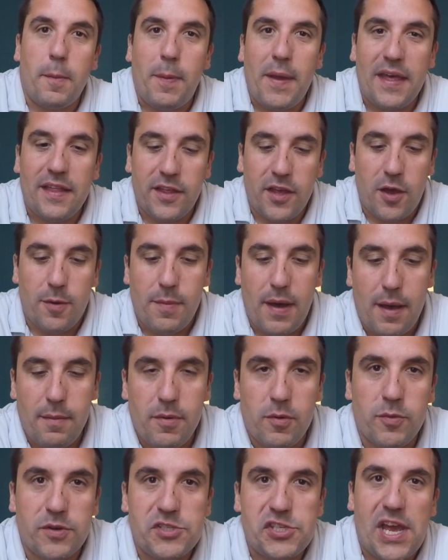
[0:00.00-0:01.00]
Paleo
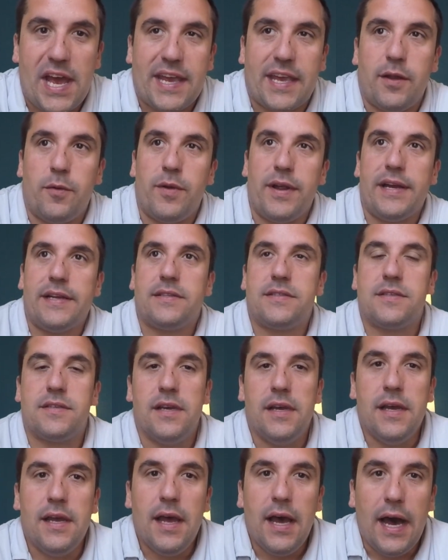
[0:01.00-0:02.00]
Mama with Jackie Ritz.